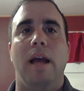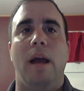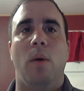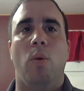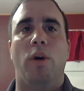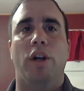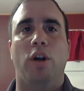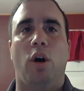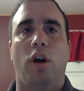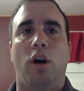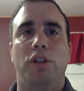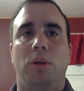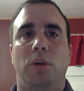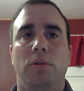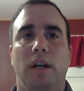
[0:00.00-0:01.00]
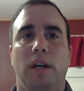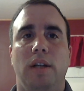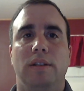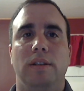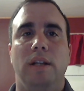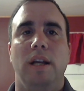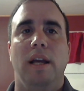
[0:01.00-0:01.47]
And what it also
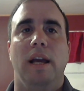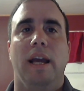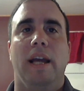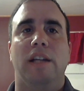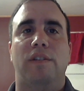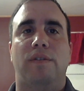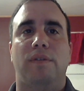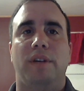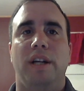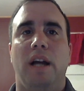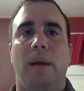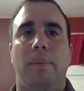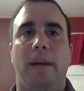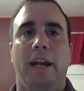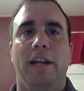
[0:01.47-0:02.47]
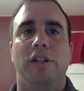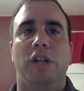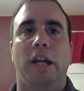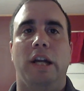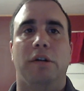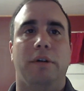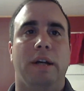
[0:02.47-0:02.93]
does is free up A
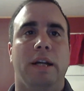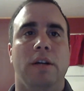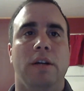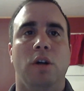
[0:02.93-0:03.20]
J. Green.